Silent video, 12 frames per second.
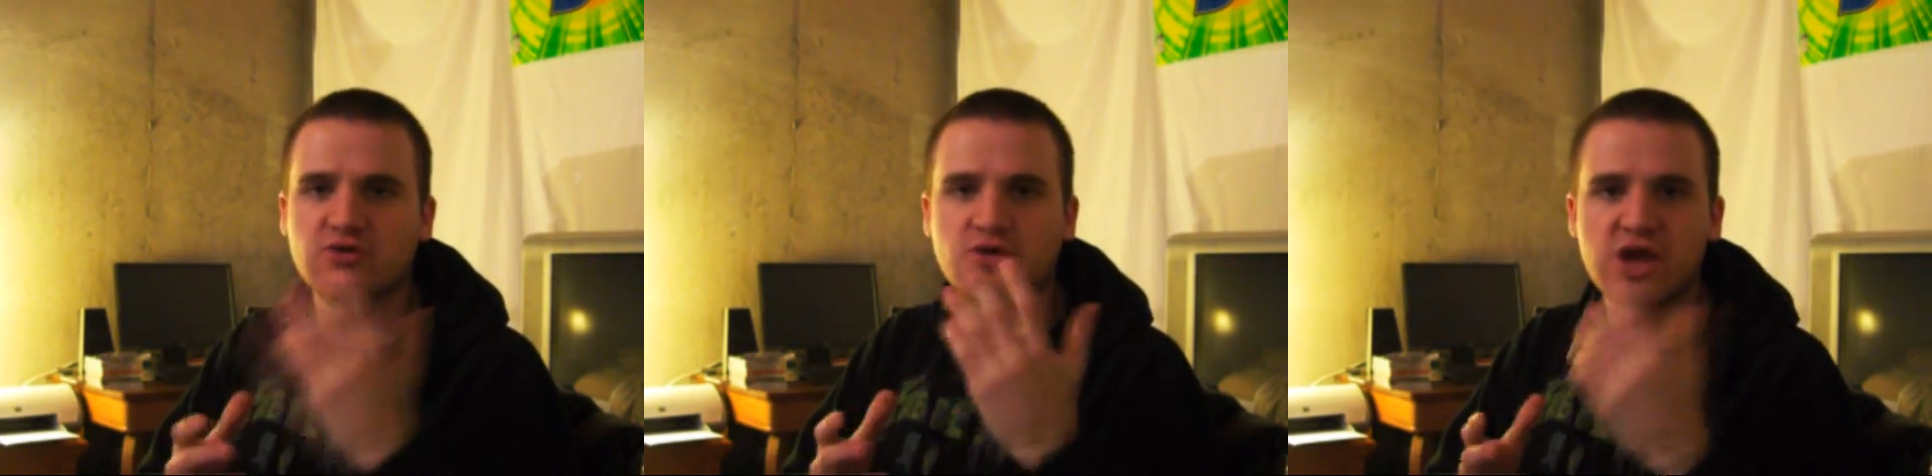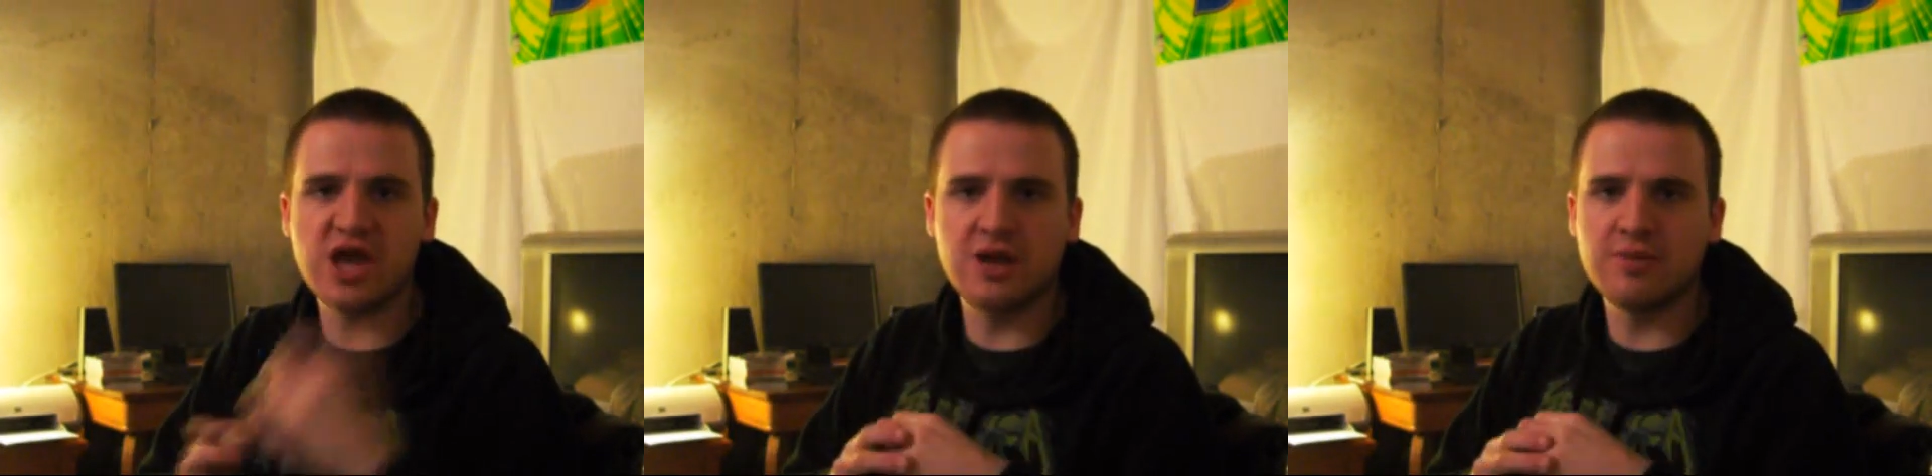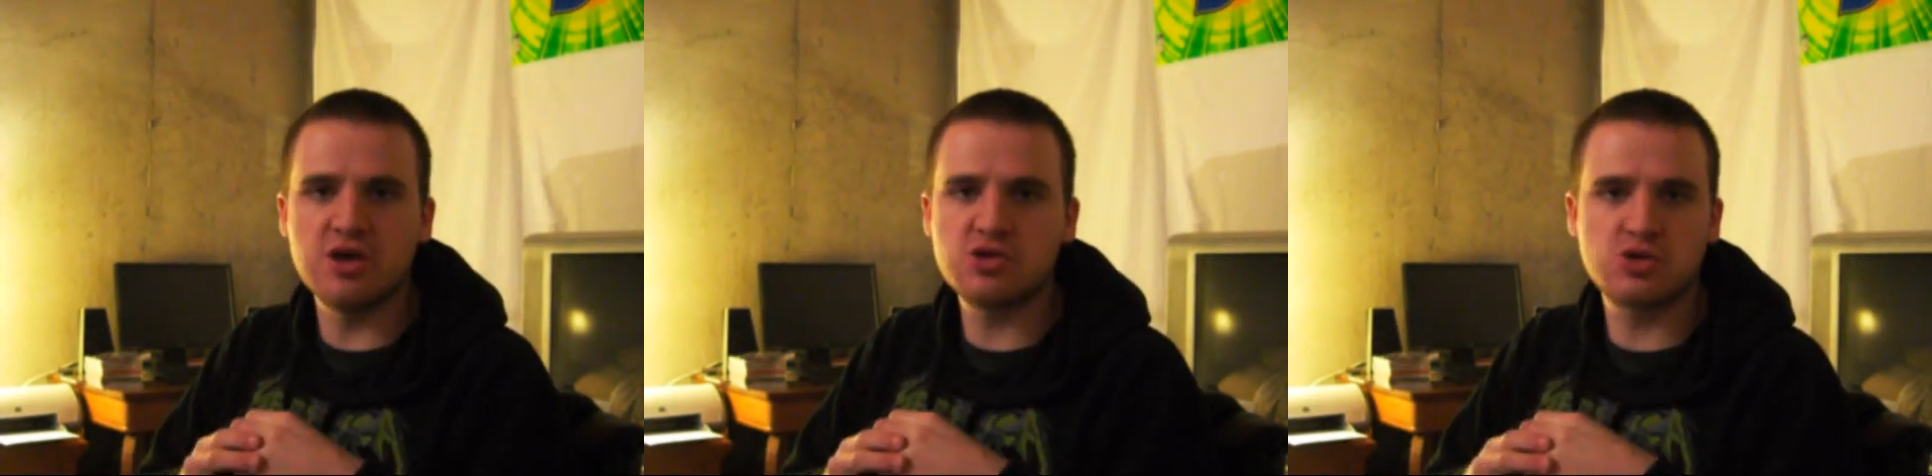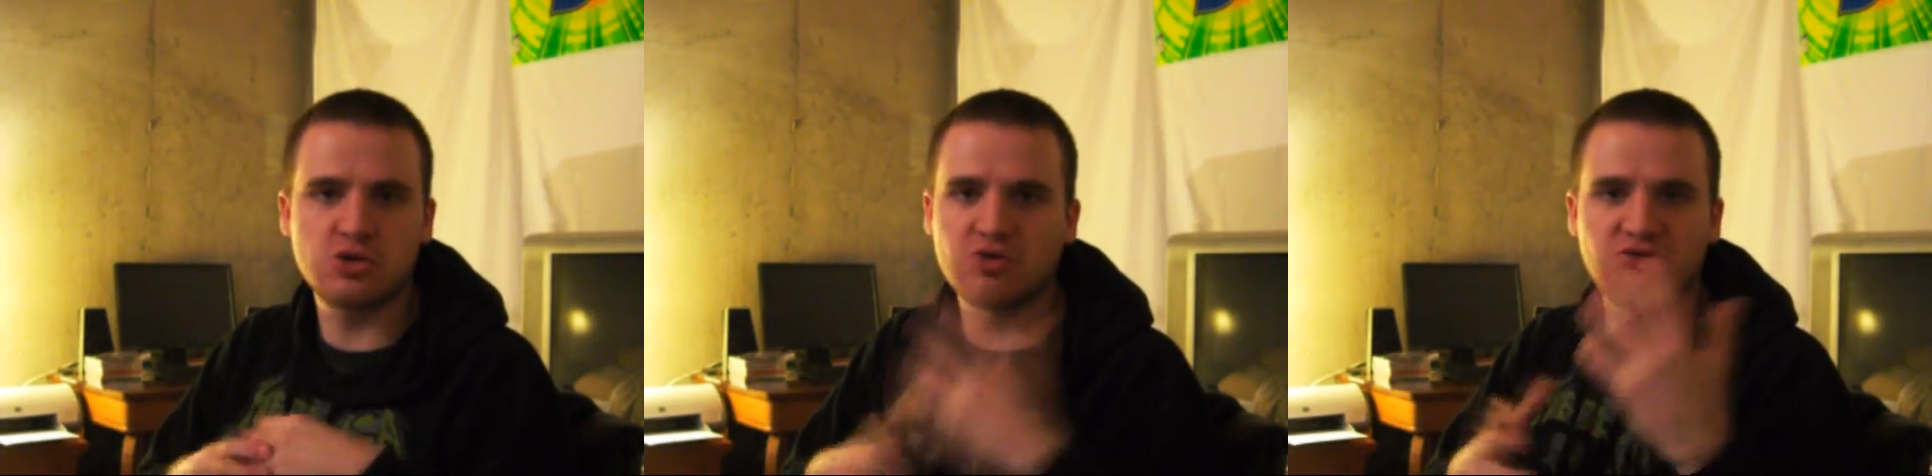for
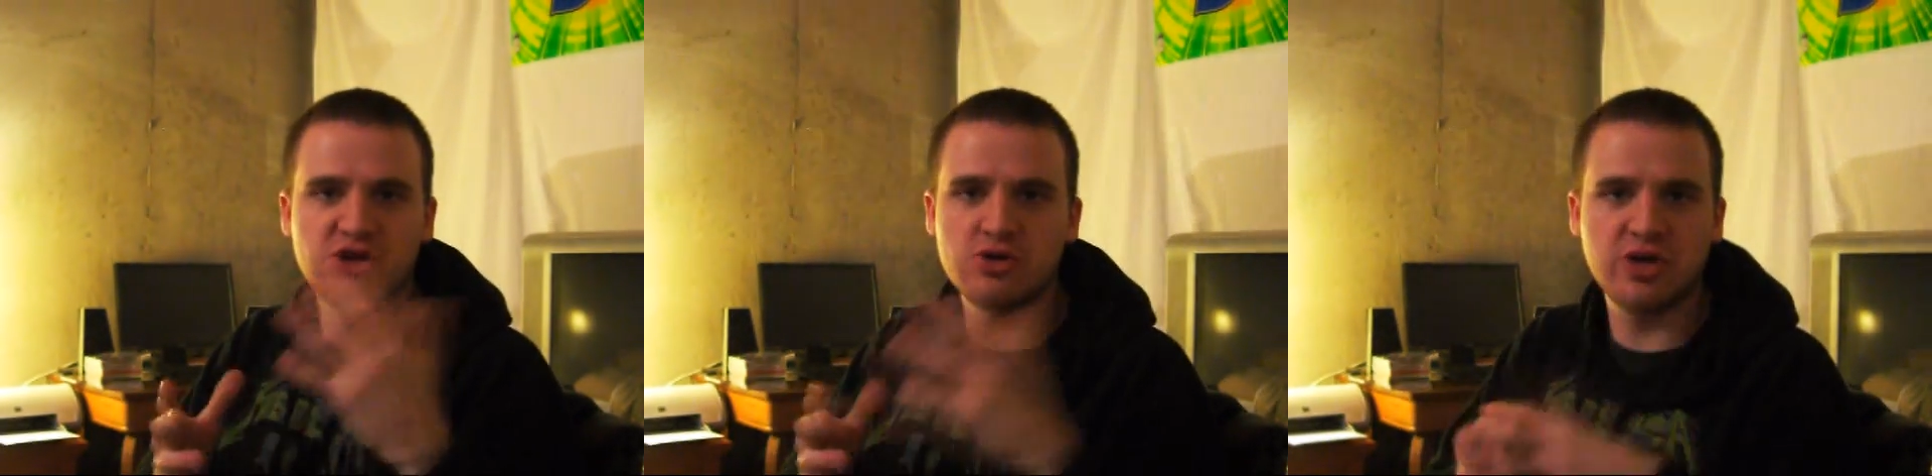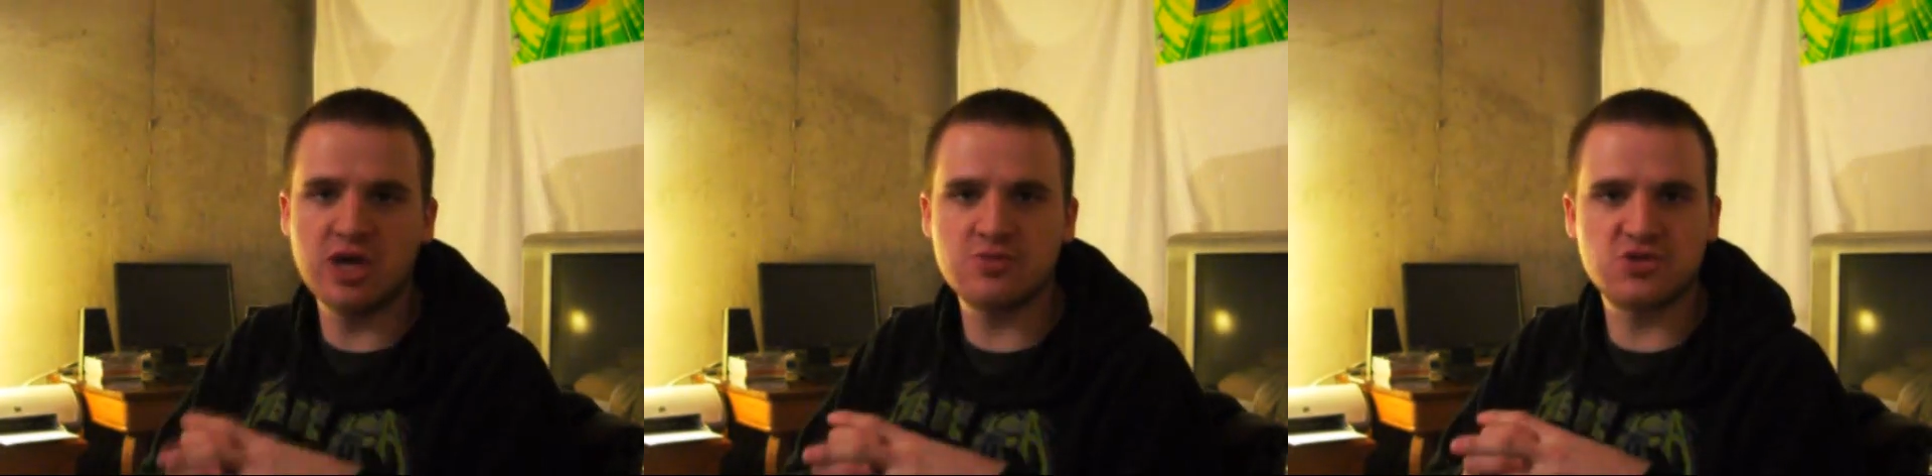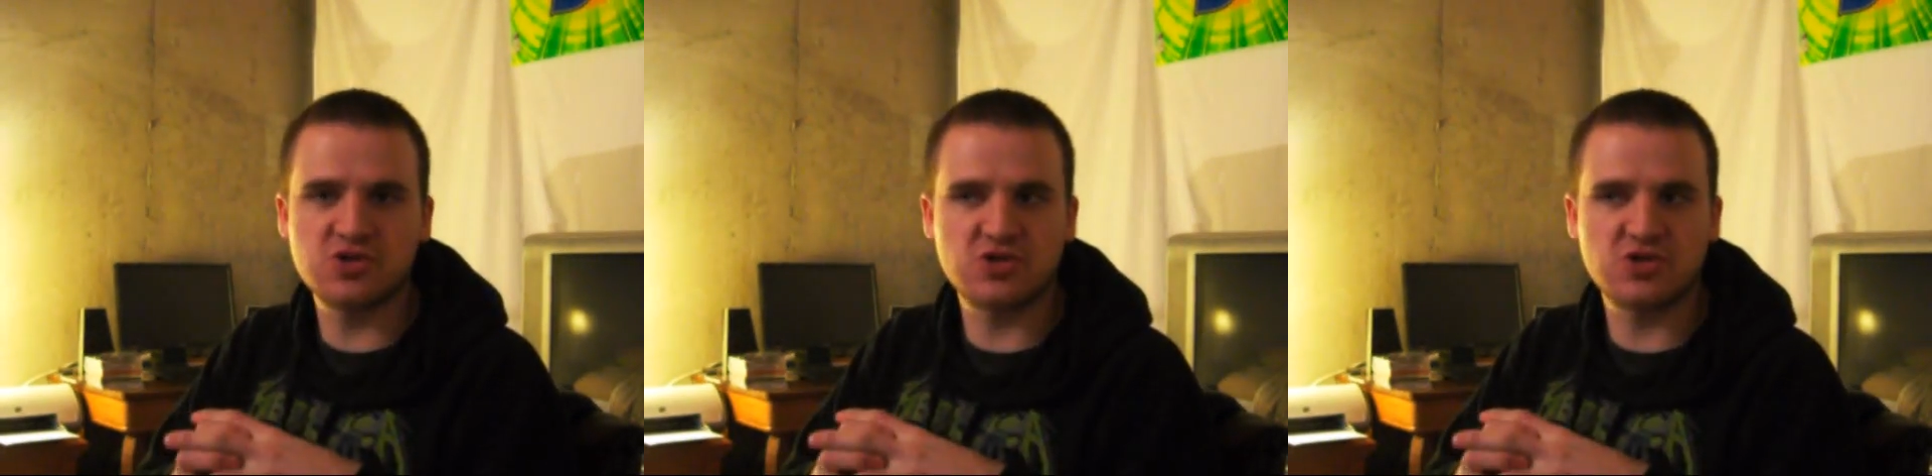animation or video games